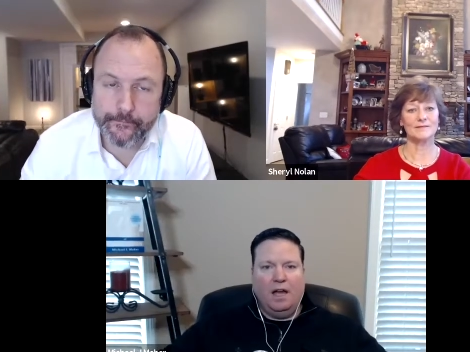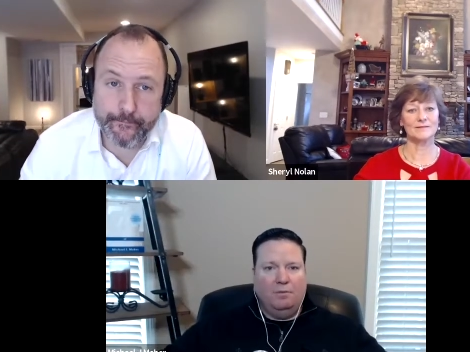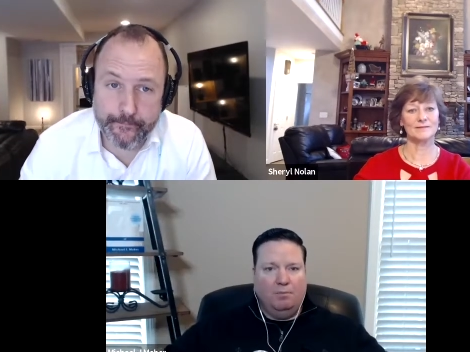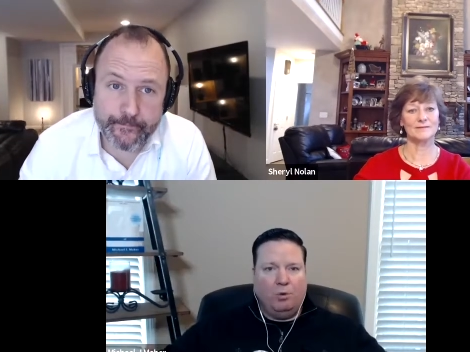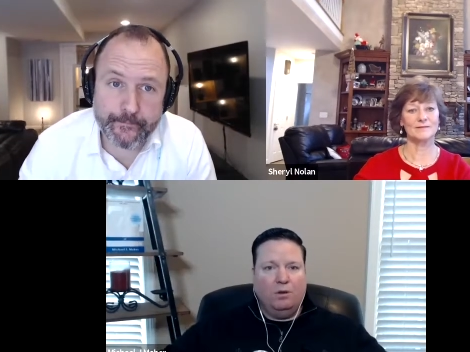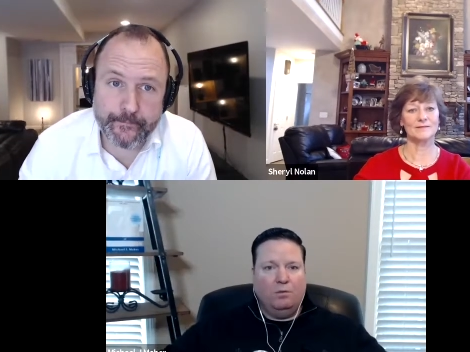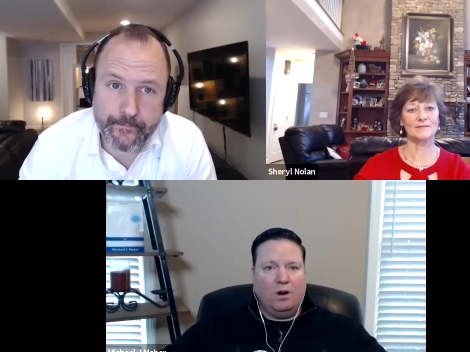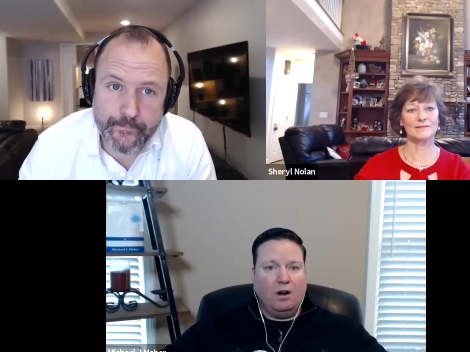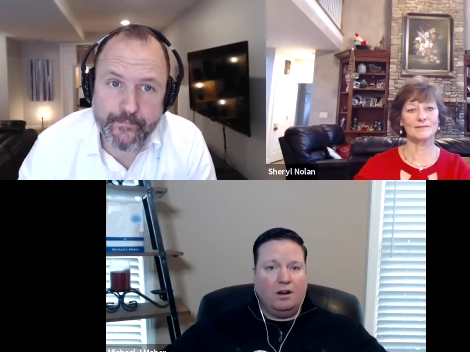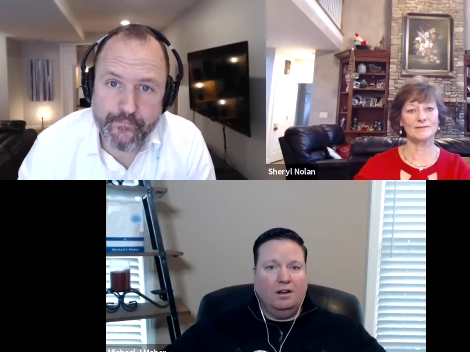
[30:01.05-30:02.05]
Speaker 1: have important
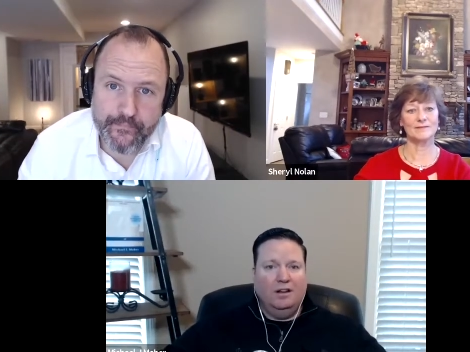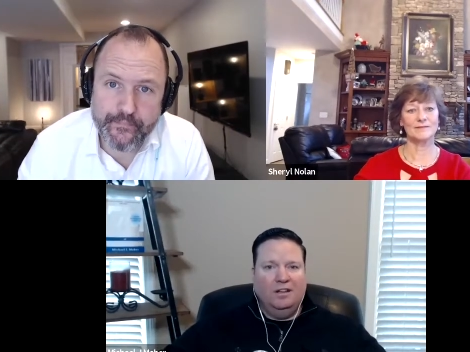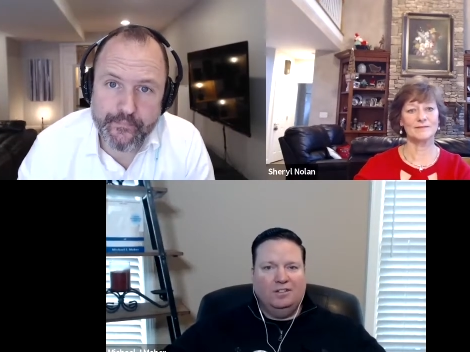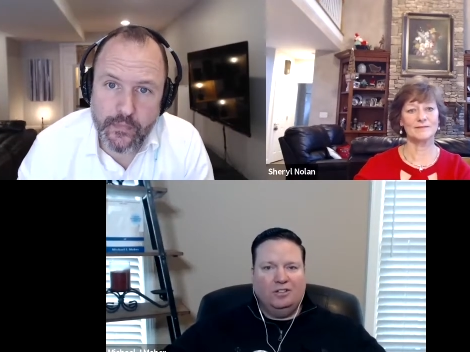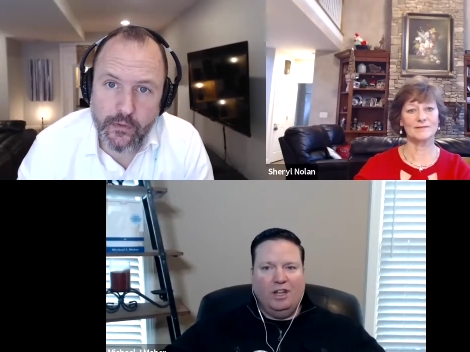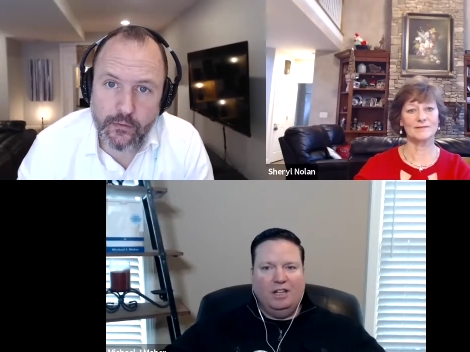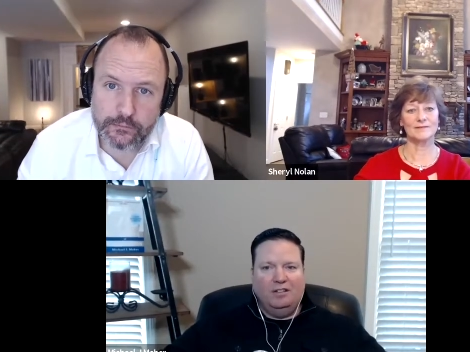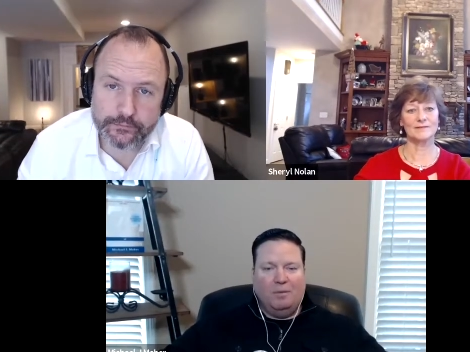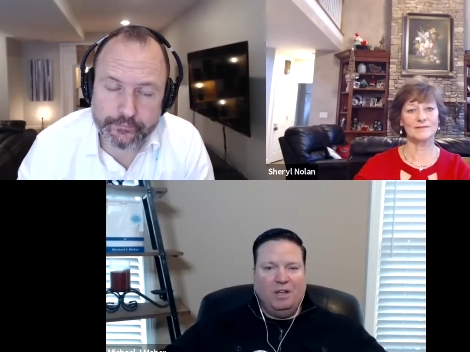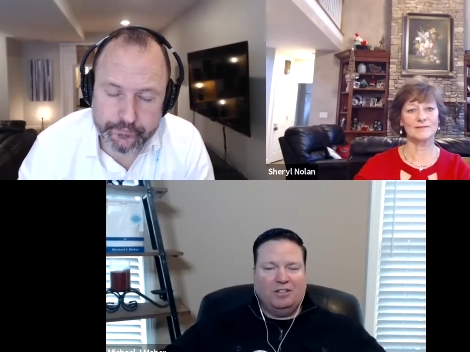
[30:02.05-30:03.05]
work. So
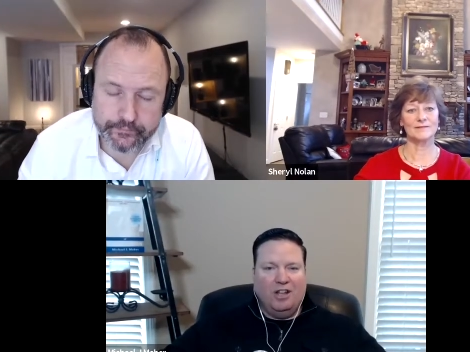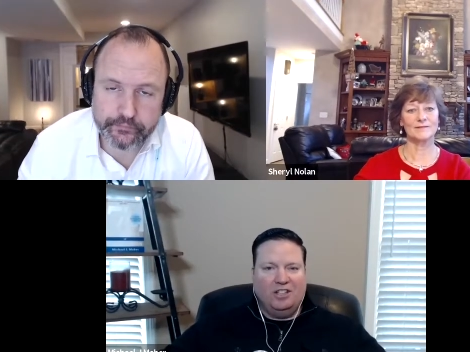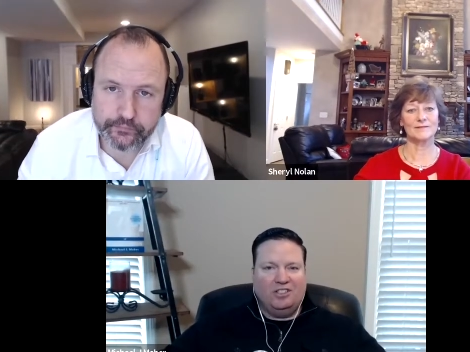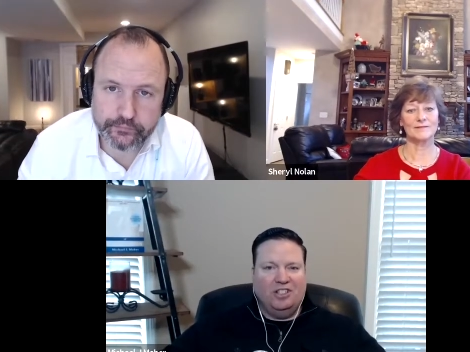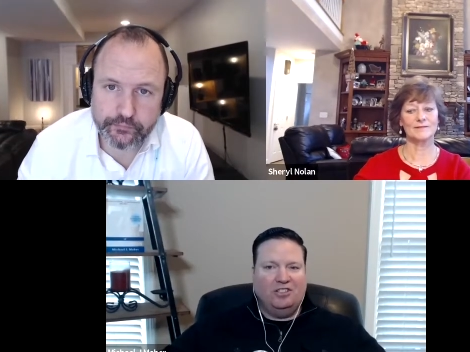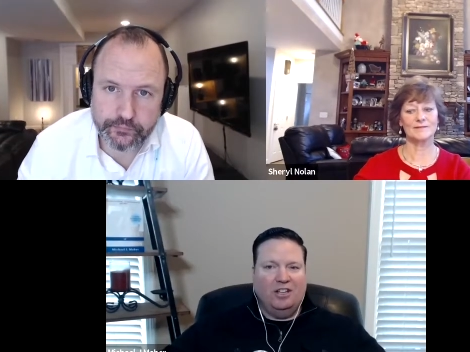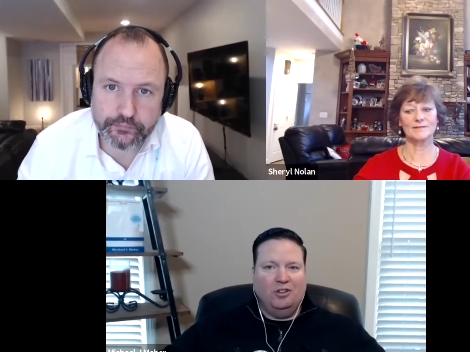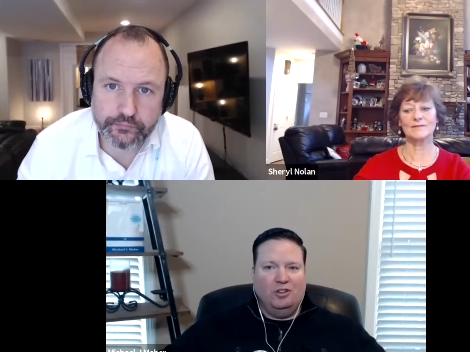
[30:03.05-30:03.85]
that that makes a lot of sense that you're